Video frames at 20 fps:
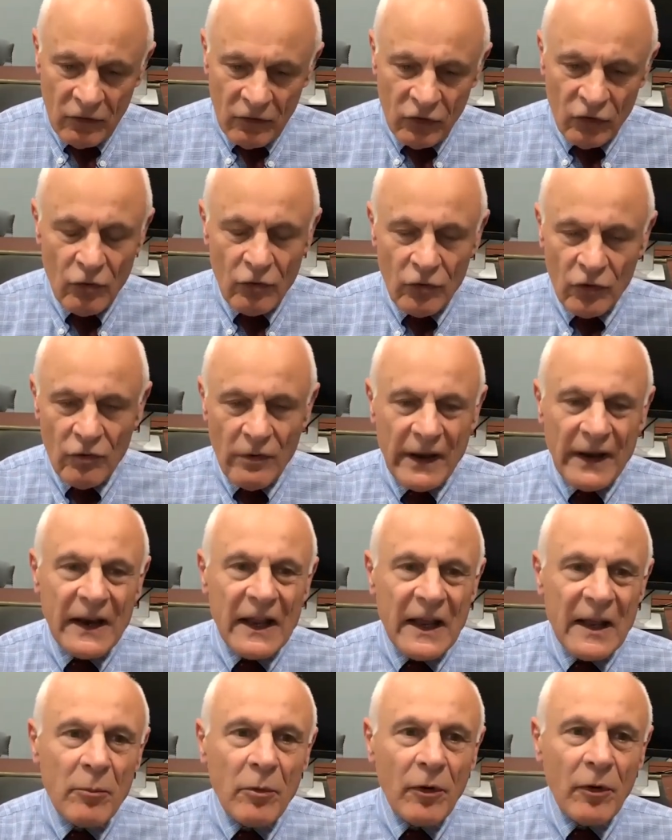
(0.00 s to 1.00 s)
to
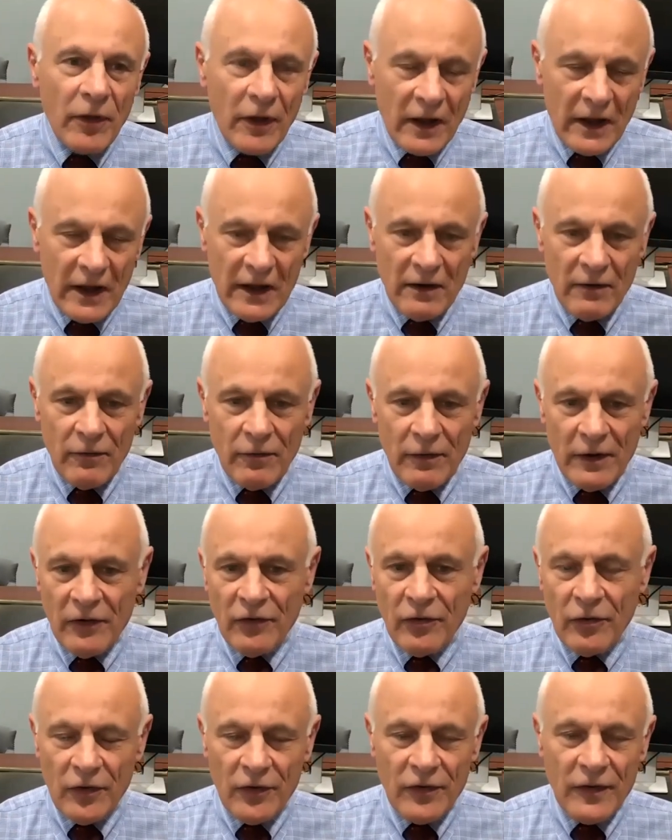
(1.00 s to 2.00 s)
enable the kind of
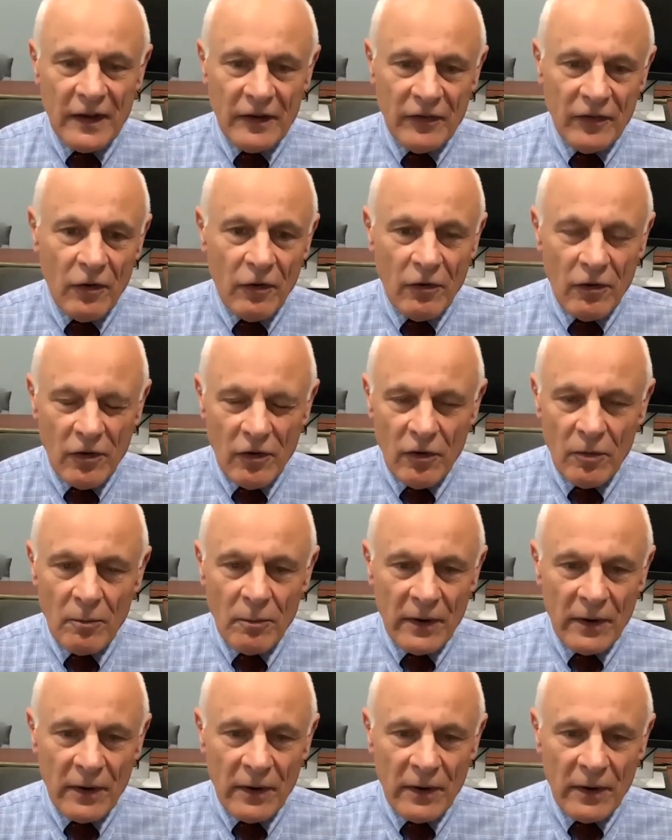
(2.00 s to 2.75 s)
research that's going on.